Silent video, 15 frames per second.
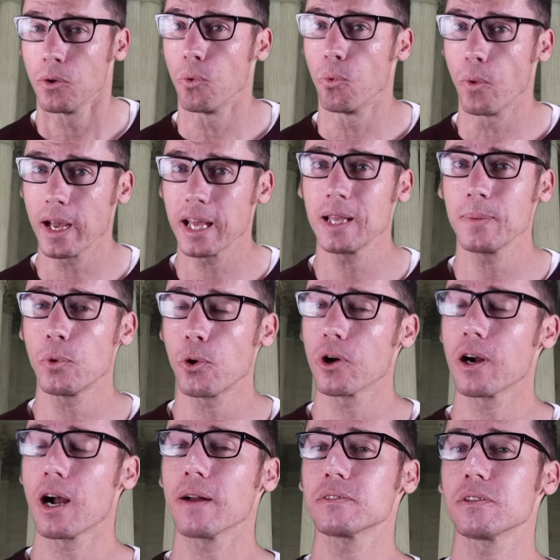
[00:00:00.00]
Way
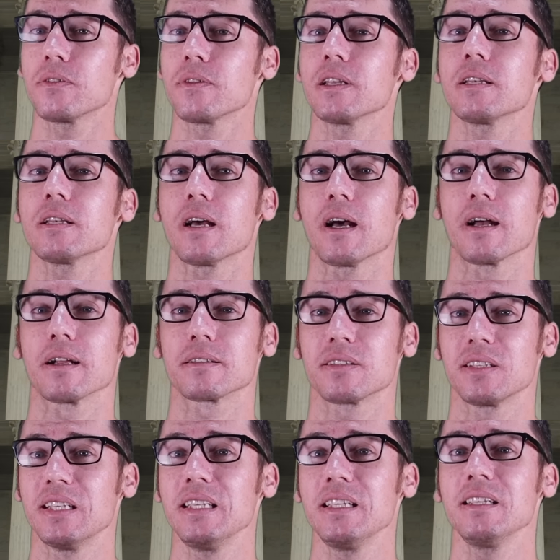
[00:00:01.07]
more often than not,
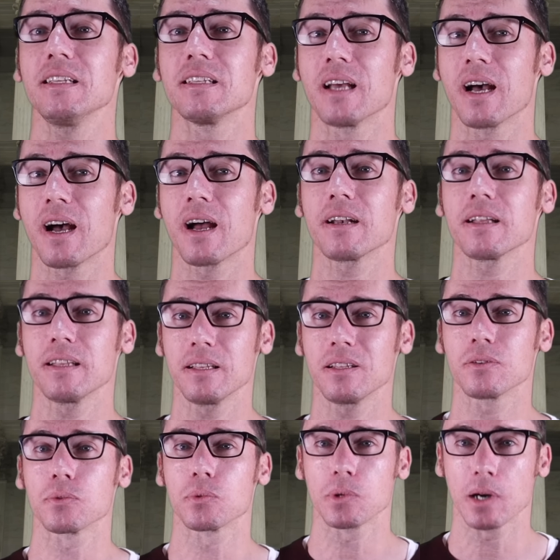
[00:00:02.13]
he got
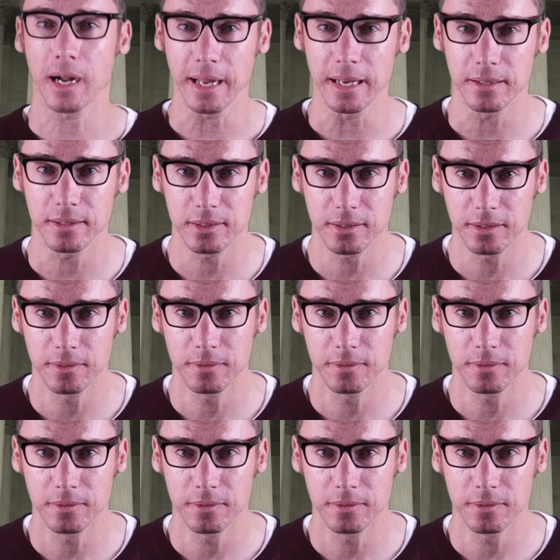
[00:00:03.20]
it right.